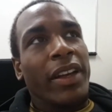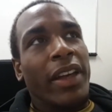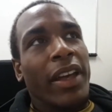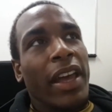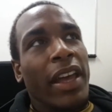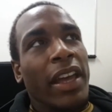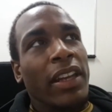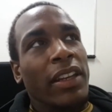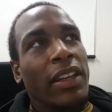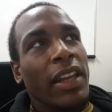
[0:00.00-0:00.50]

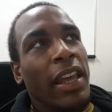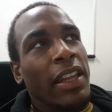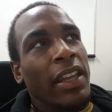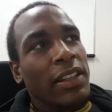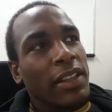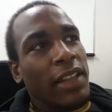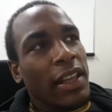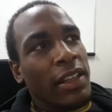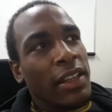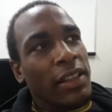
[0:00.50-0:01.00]
And
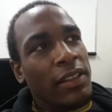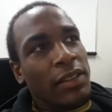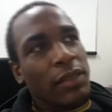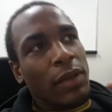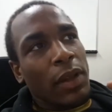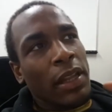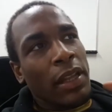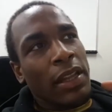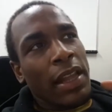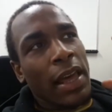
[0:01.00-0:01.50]

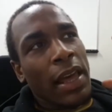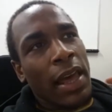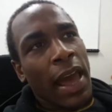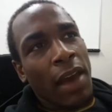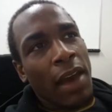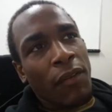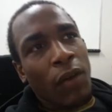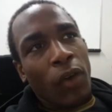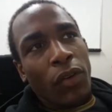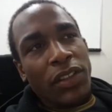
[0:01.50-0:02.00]
have
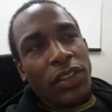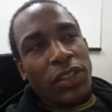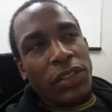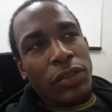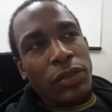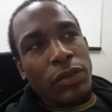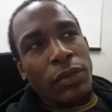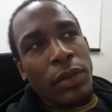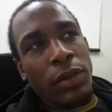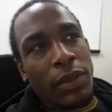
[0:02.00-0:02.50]
all this
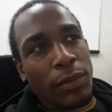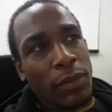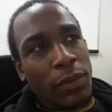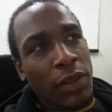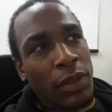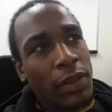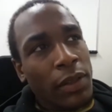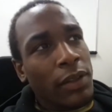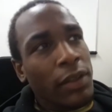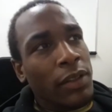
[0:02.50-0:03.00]

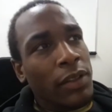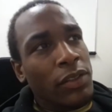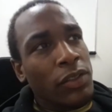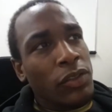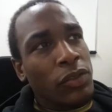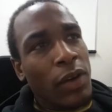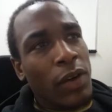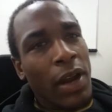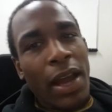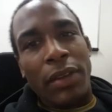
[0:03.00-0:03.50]
the
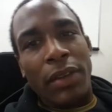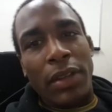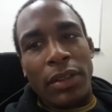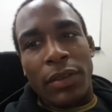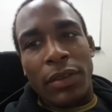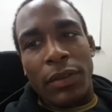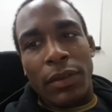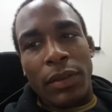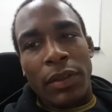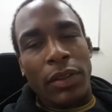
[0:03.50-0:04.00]
striving
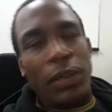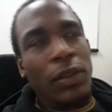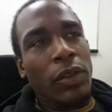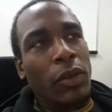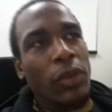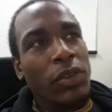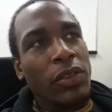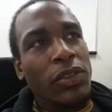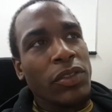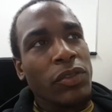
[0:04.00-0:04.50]
to
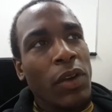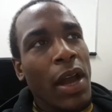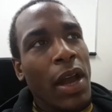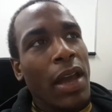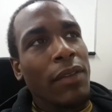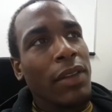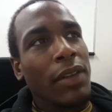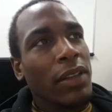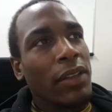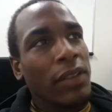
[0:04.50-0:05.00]
the
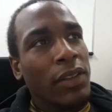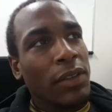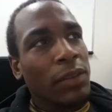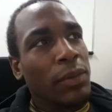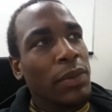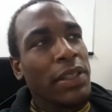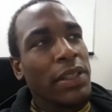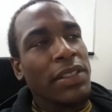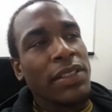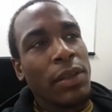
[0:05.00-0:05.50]
striving to
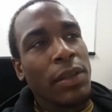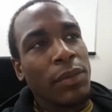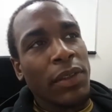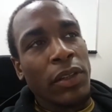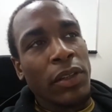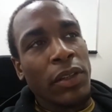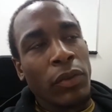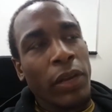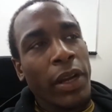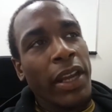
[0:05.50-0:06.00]
be something
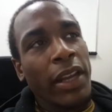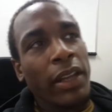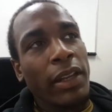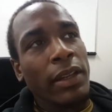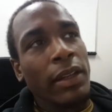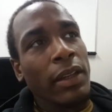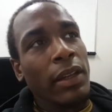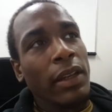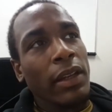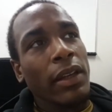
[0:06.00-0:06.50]
great
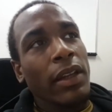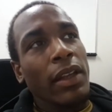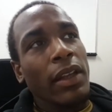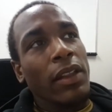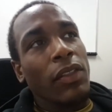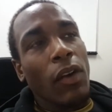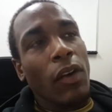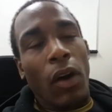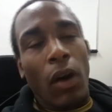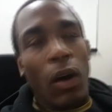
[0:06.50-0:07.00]
and the
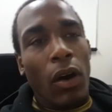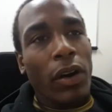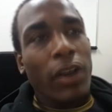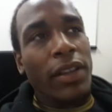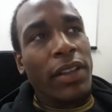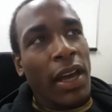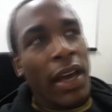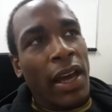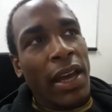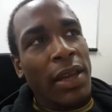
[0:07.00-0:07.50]
hard
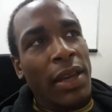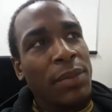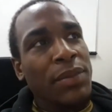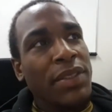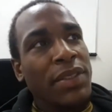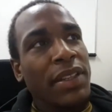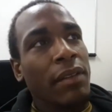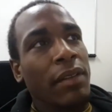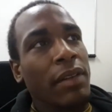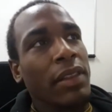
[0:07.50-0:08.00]
times
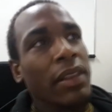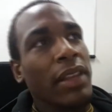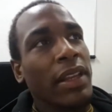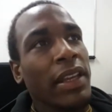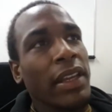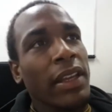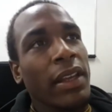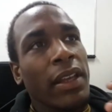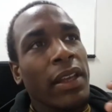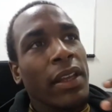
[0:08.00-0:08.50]
and
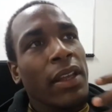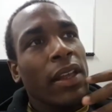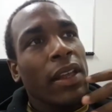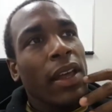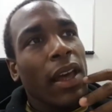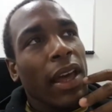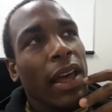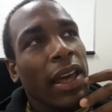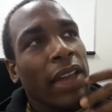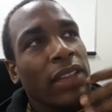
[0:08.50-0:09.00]
everything.
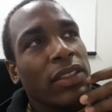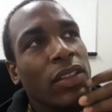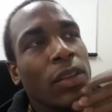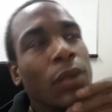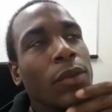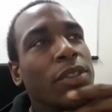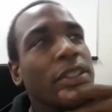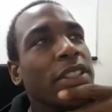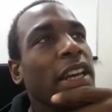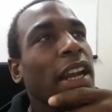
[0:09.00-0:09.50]
It's
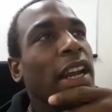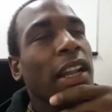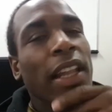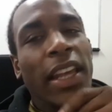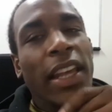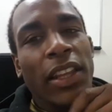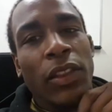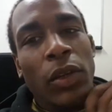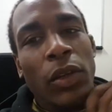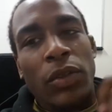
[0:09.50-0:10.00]
almost kind of
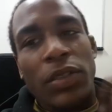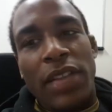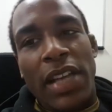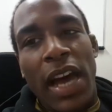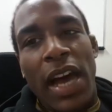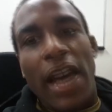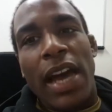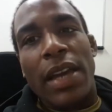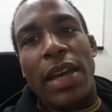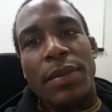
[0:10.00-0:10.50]
like those
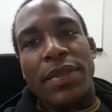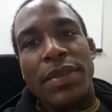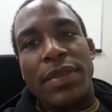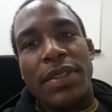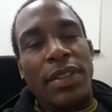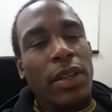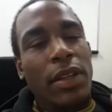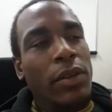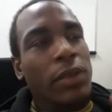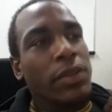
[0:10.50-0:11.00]
times
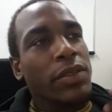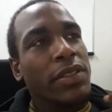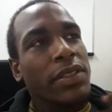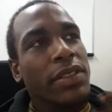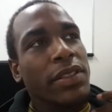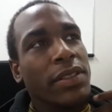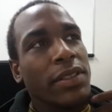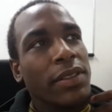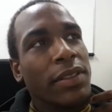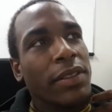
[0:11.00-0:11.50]
and those.
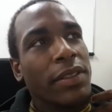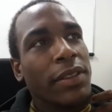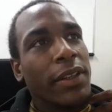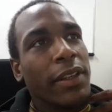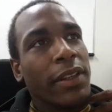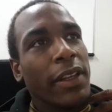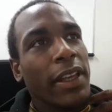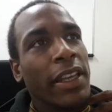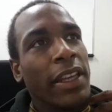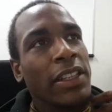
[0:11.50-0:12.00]

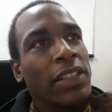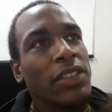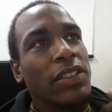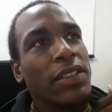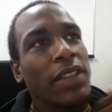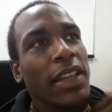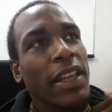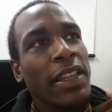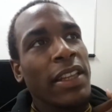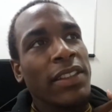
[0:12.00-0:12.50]
It's
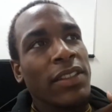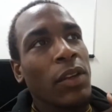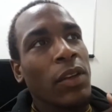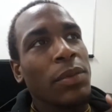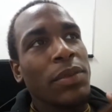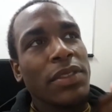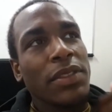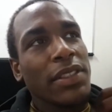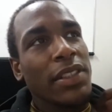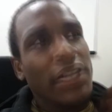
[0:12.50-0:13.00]

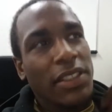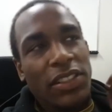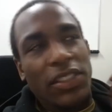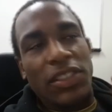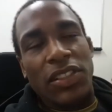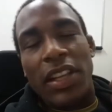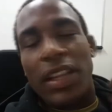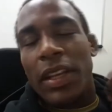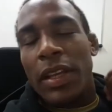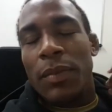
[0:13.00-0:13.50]
just
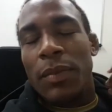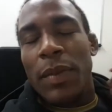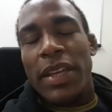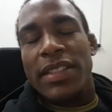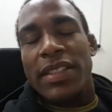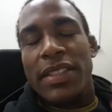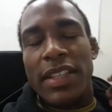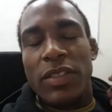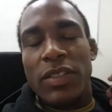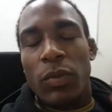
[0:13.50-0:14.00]
like it makes
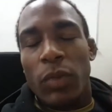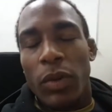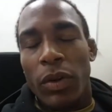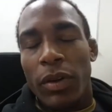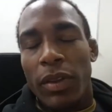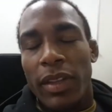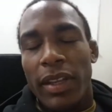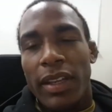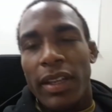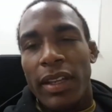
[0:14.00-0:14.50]
things
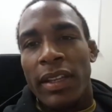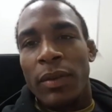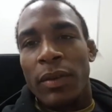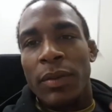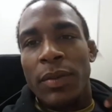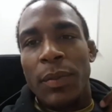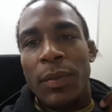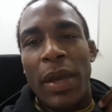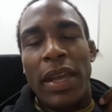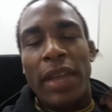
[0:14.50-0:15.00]
worth it.
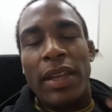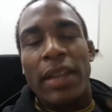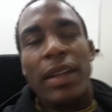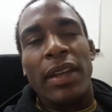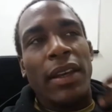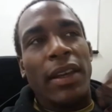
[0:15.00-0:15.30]
It